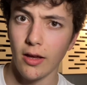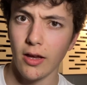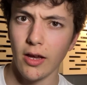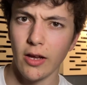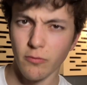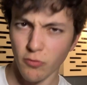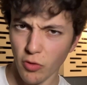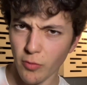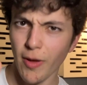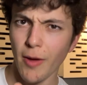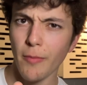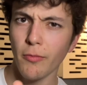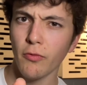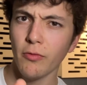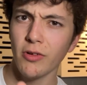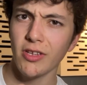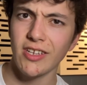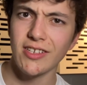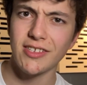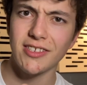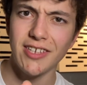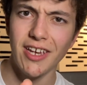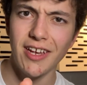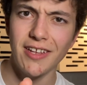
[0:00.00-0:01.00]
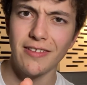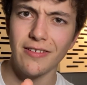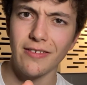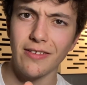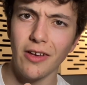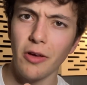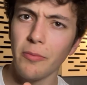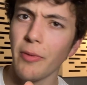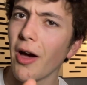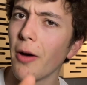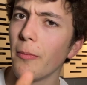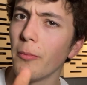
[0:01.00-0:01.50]
And remember what I said
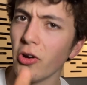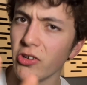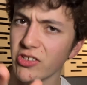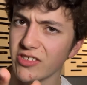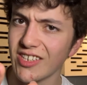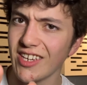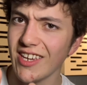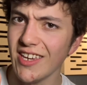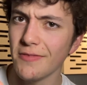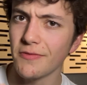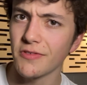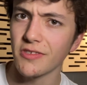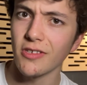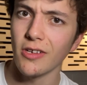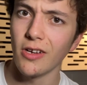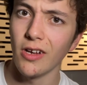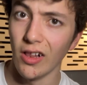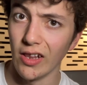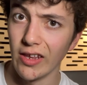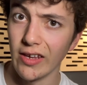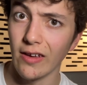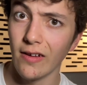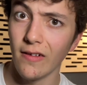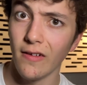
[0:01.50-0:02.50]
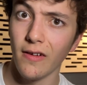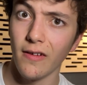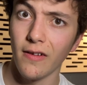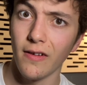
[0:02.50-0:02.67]
about motifs earlier?